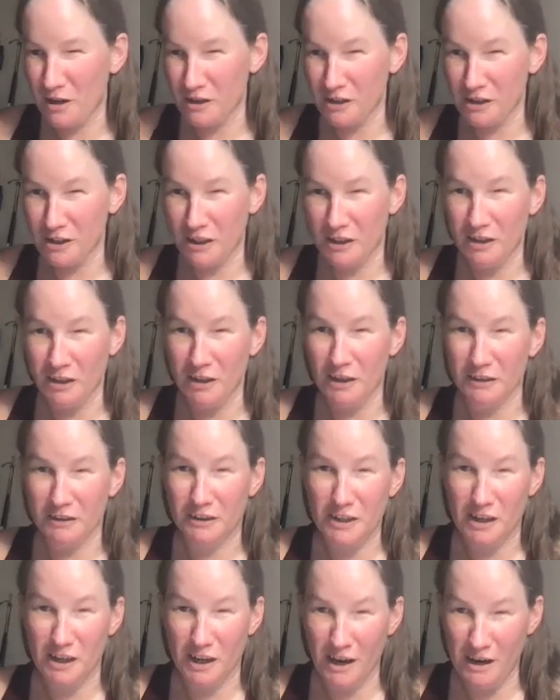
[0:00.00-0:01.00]
sign. I
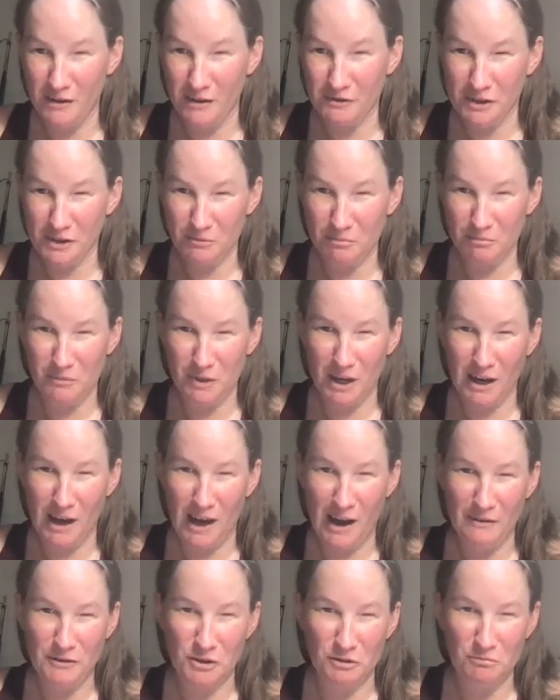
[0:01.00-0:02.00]
have
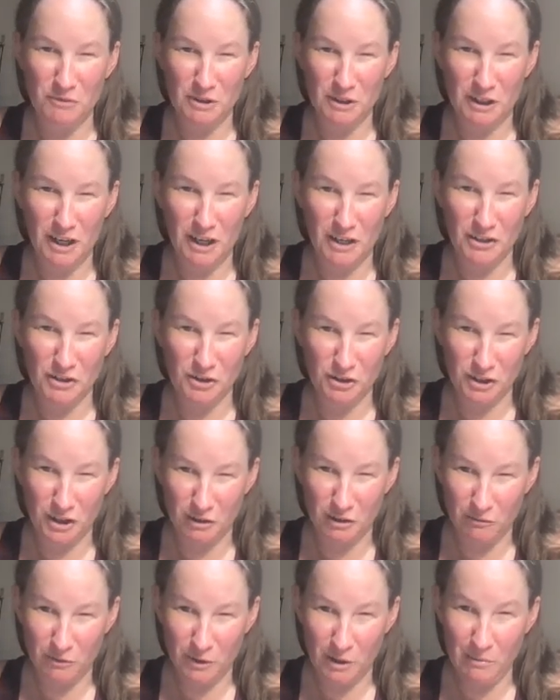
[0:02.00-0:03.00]
to admit, Cancer is
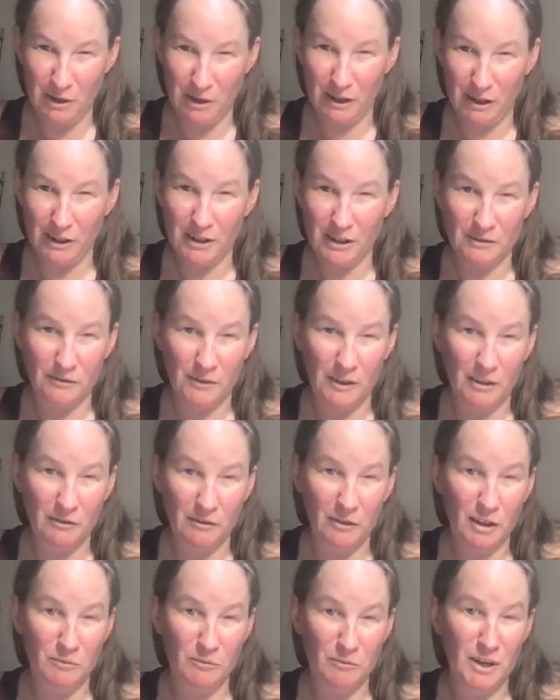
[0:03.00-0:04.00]
like one of my least
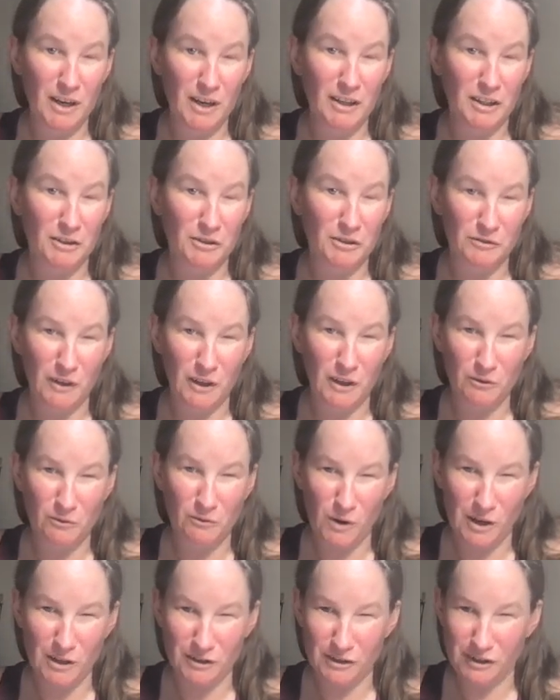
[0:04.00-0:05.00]
favorite. I'm not a huge fan of
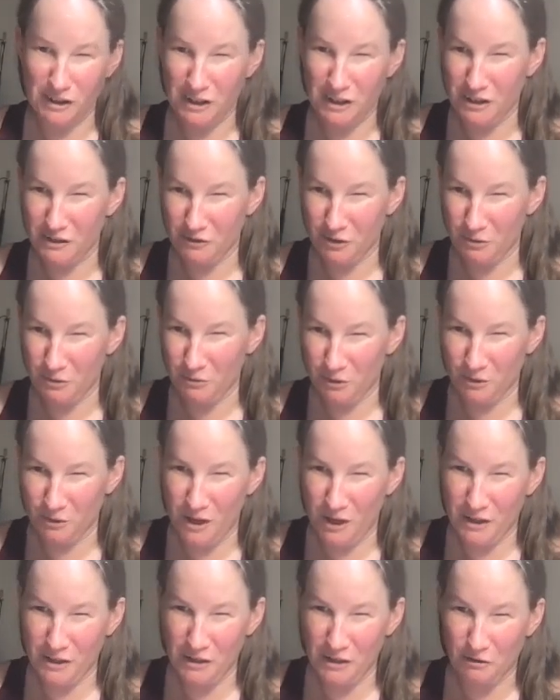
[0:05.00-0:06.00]
water signs, even though I'm a
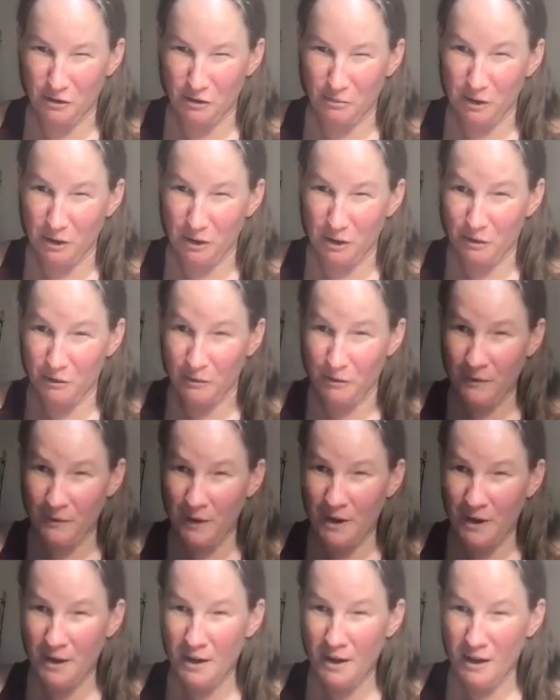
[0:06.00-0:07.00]
lot of Scorpio.
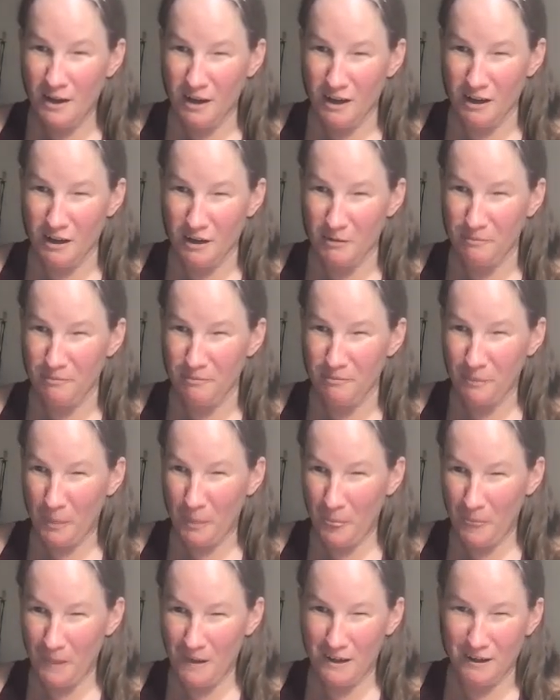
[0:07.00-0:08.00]
I
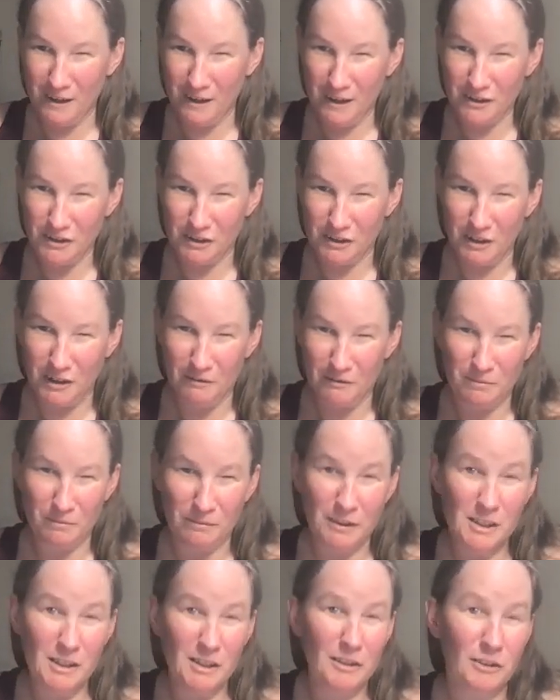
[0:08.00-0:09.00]
actually have
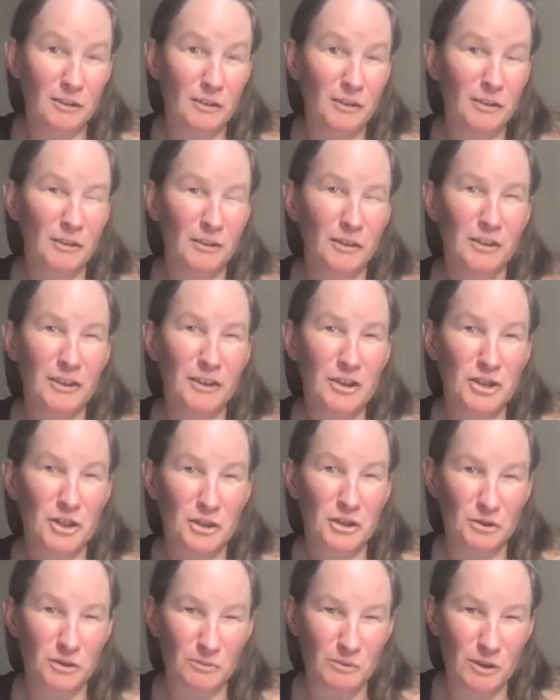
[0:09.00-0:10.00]
physical
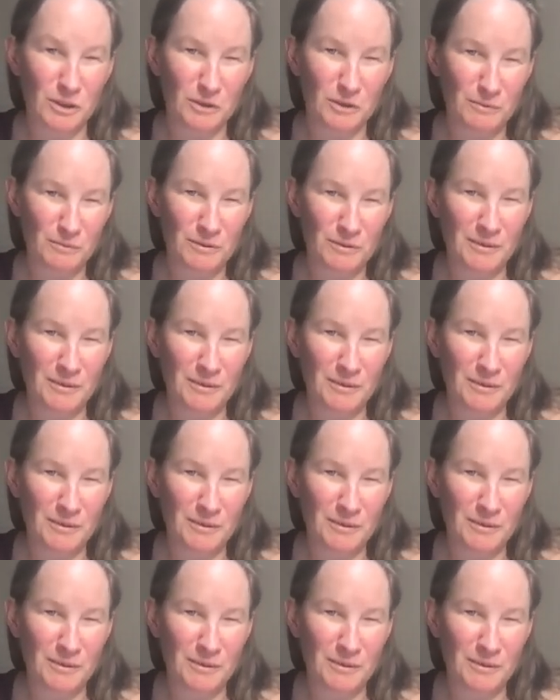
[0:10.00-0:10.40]
issues with